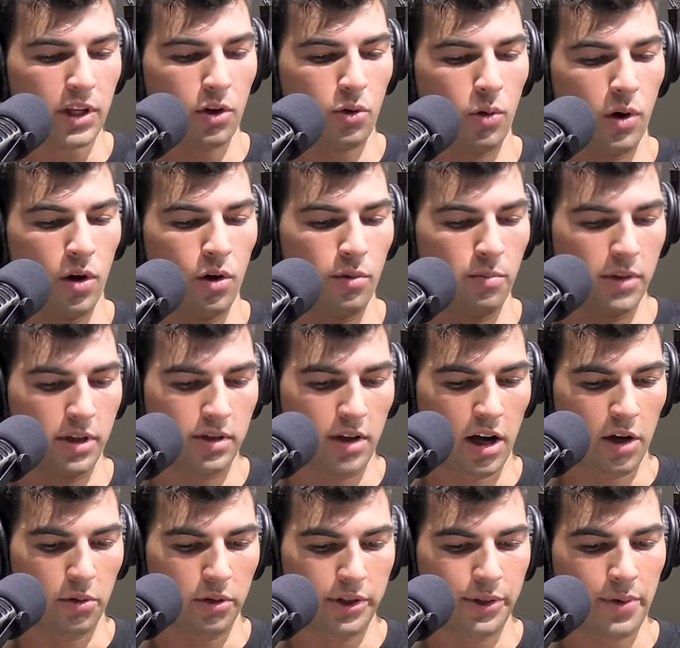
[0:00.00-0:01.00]
Quote:
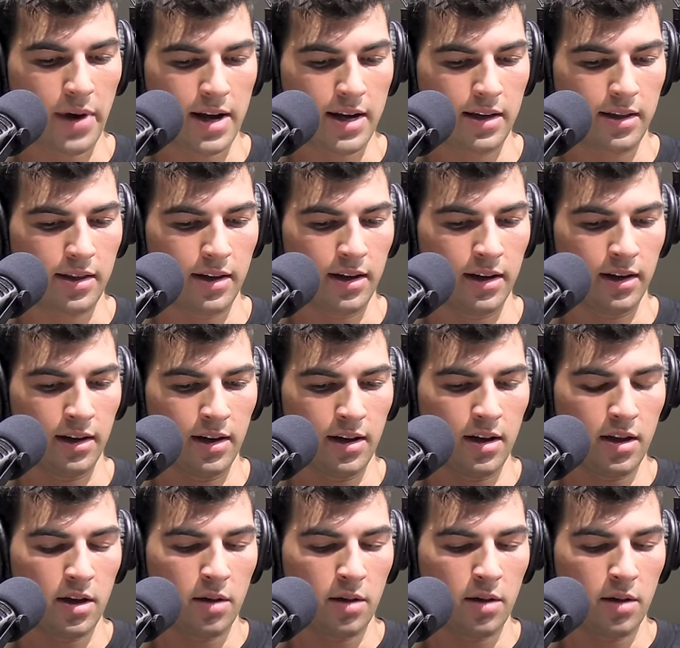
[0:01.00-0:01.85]
Mossad will do anything.